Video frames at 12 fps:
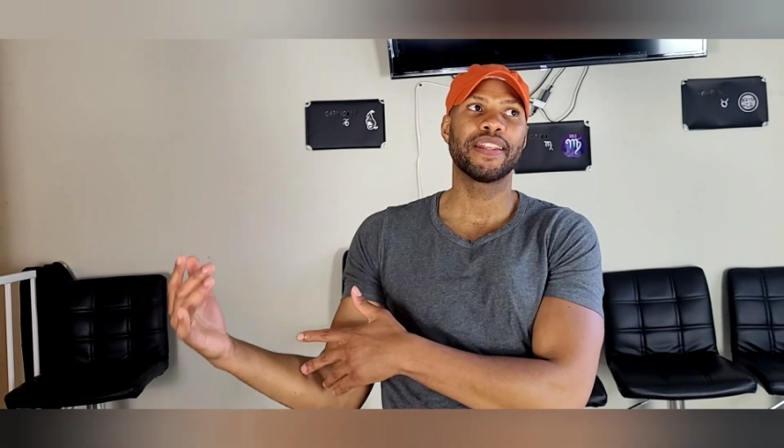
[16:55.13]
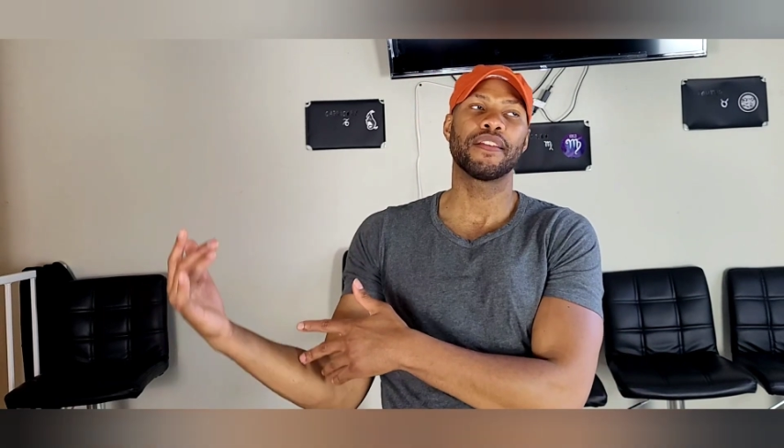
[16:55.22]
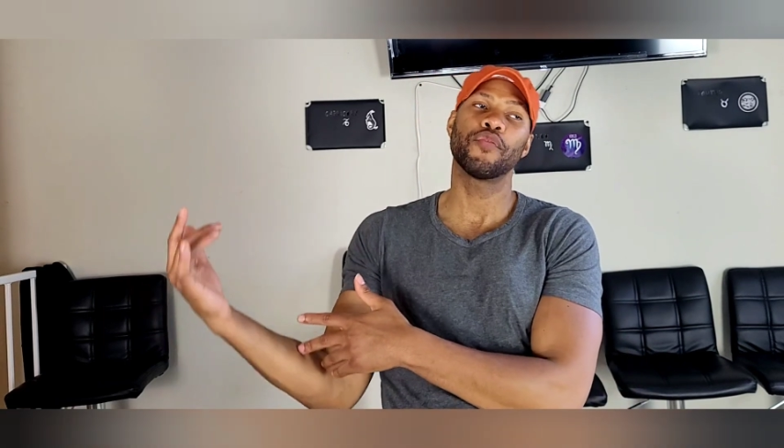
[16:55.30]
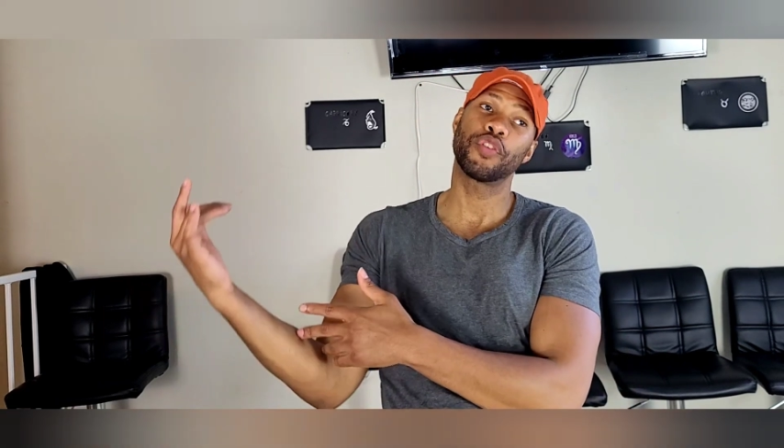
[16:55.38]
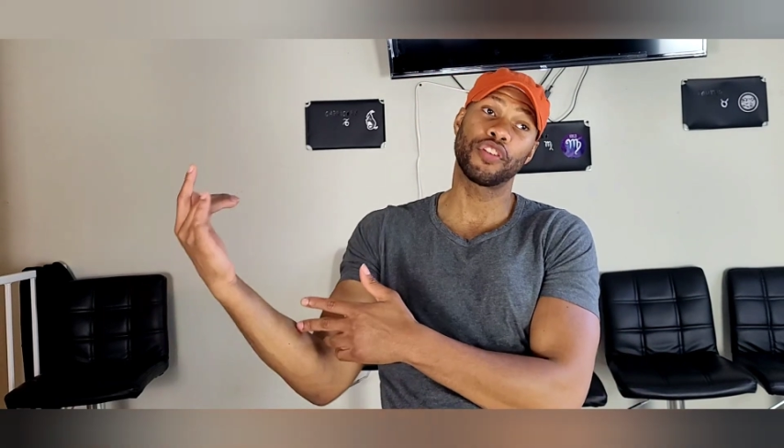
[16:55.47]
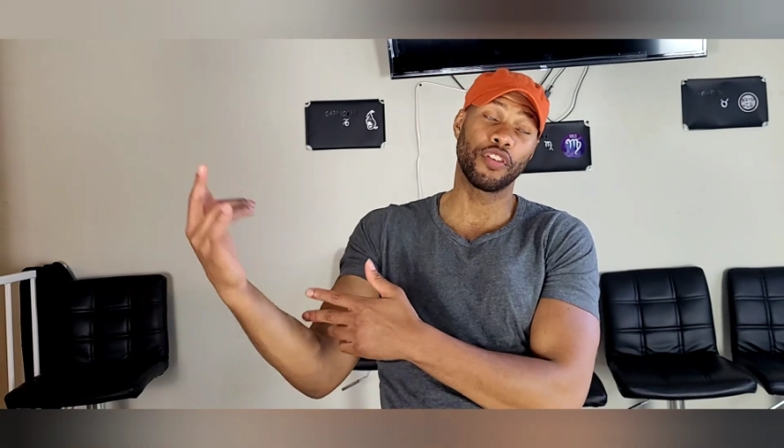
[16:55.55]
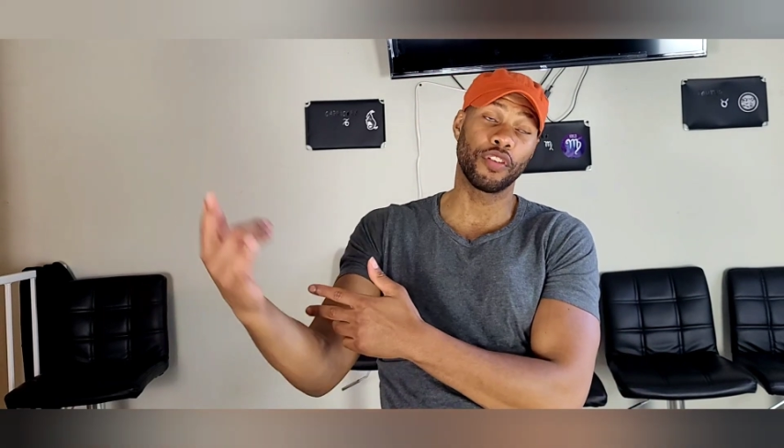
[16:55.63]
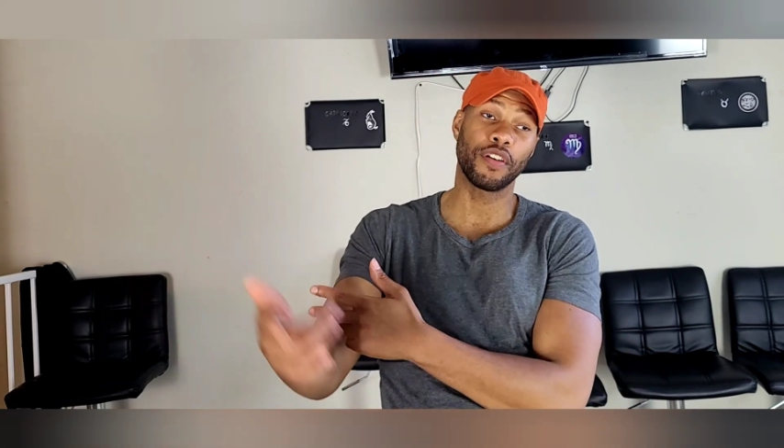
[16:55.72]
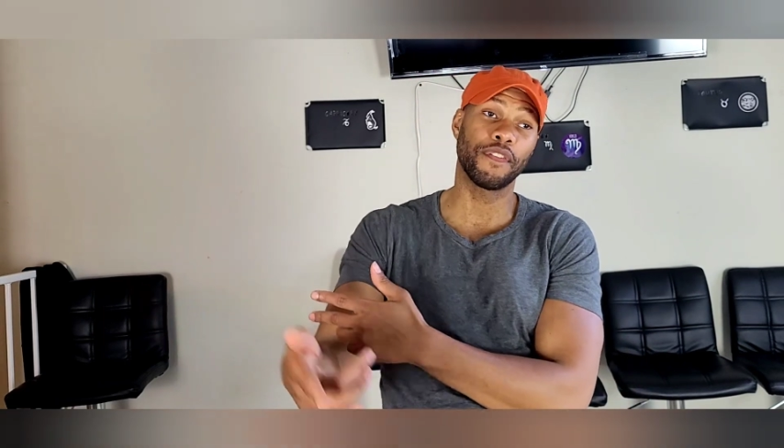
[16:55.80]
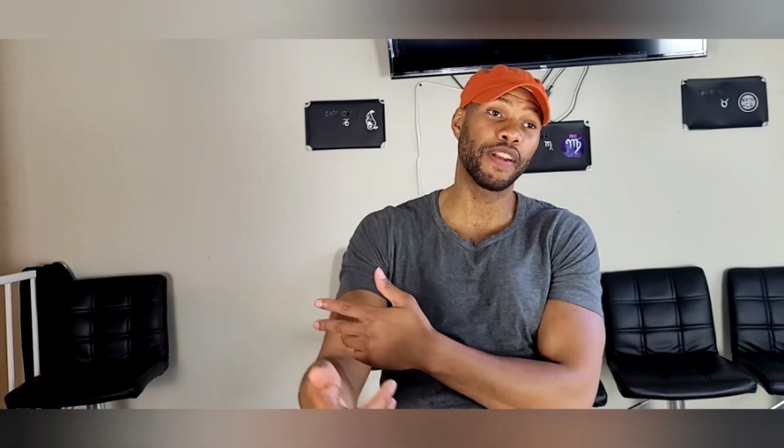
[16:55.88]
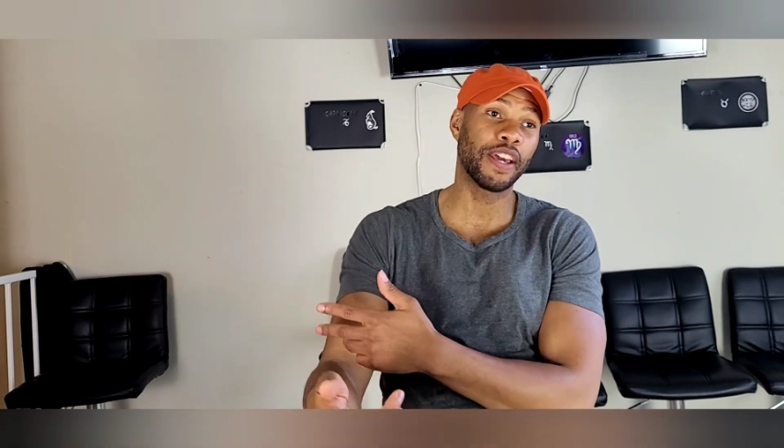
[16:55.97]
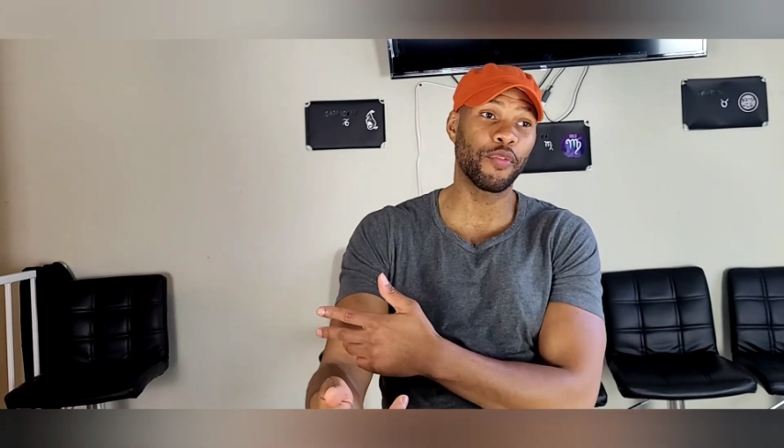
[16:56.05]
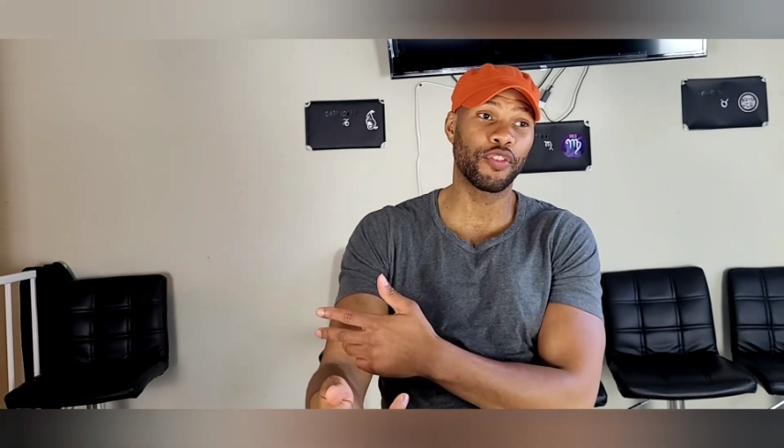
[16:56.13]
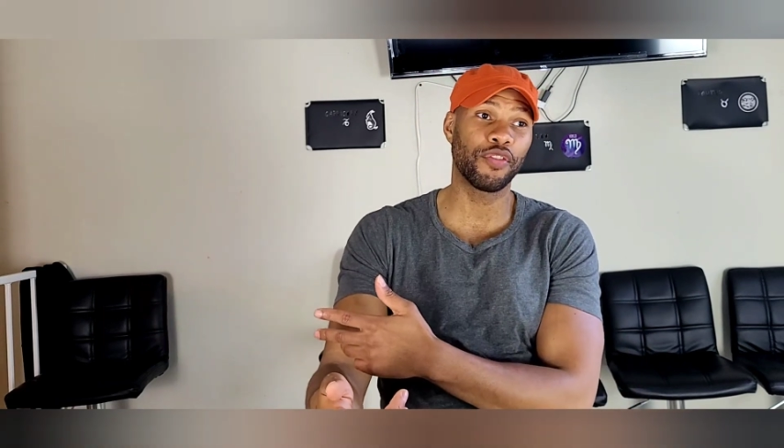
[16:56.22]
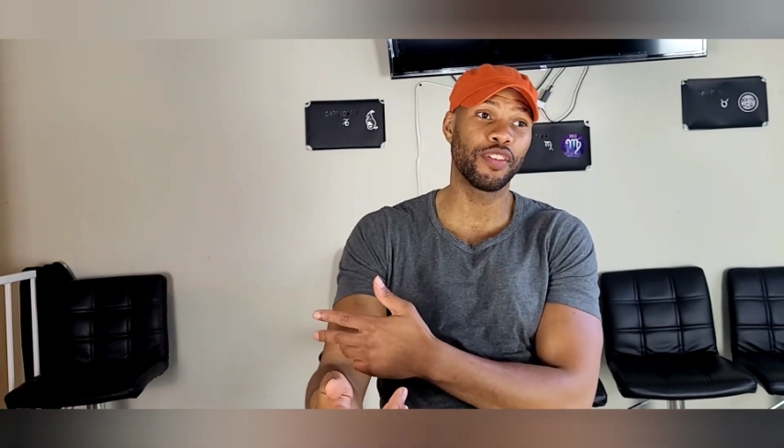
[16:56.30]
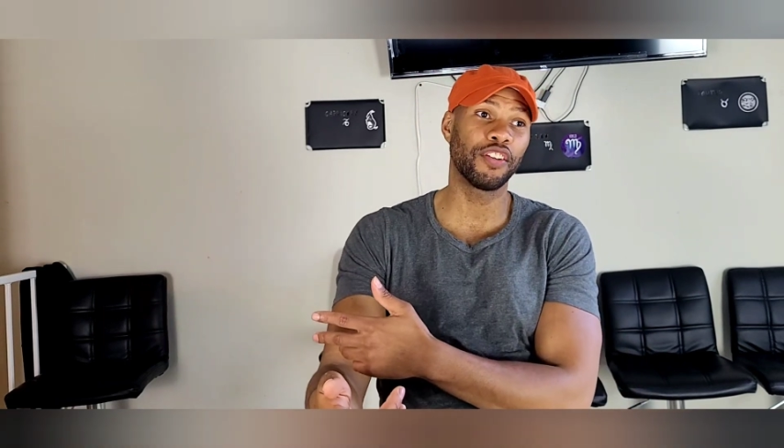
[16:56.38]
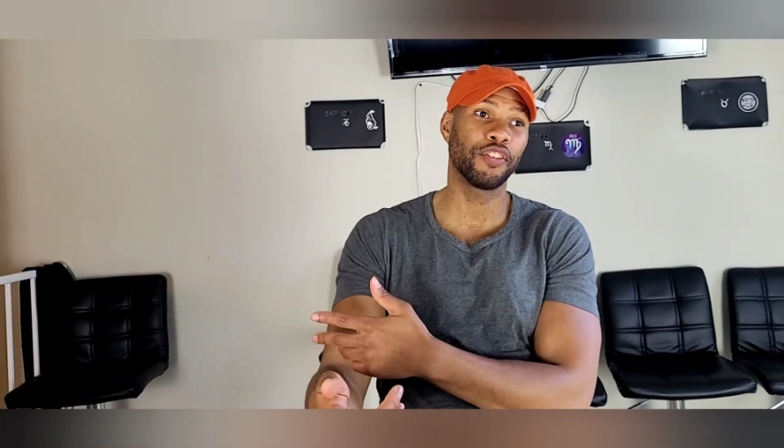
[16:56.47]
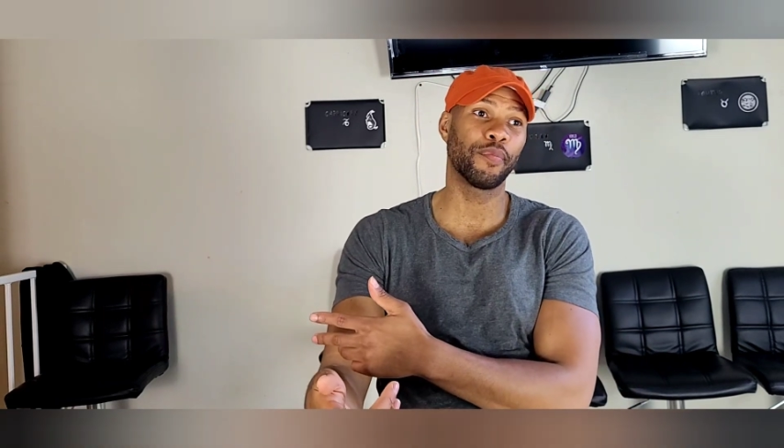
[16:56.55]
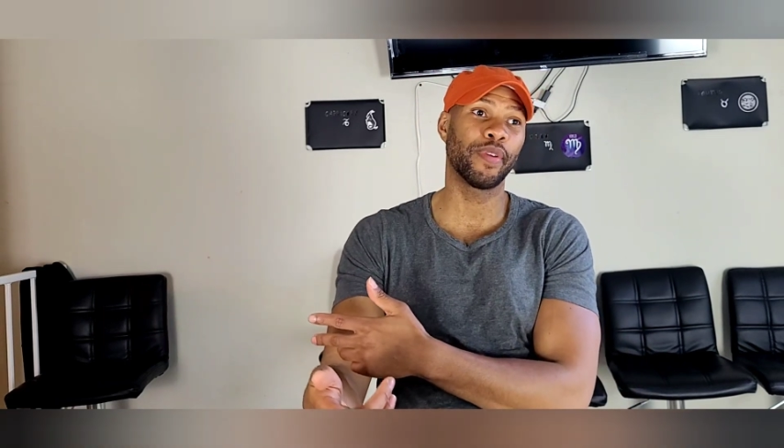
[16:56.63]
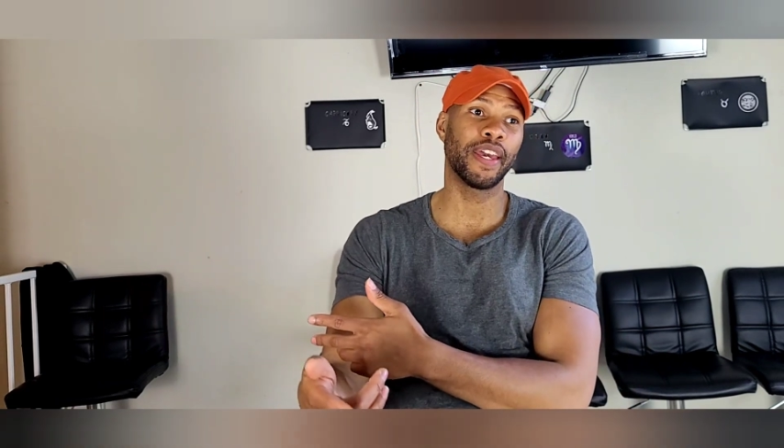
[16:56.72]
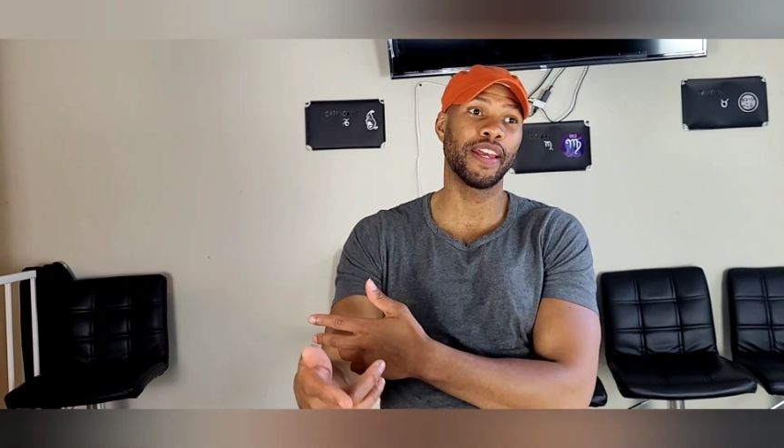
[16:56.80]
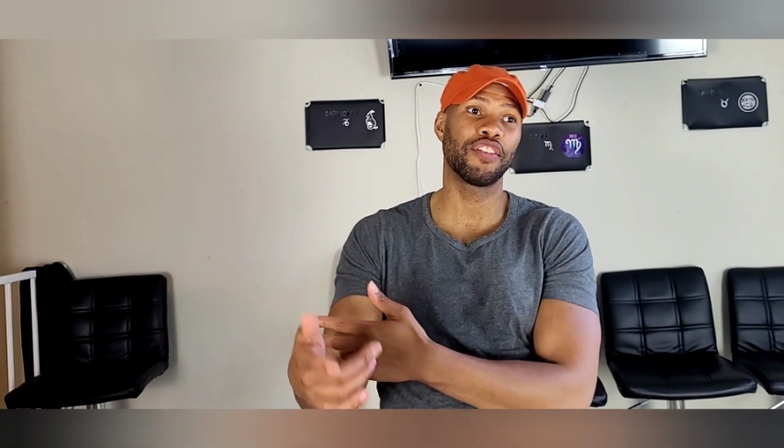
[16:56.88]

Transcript: which is going to conflict with you a little bit.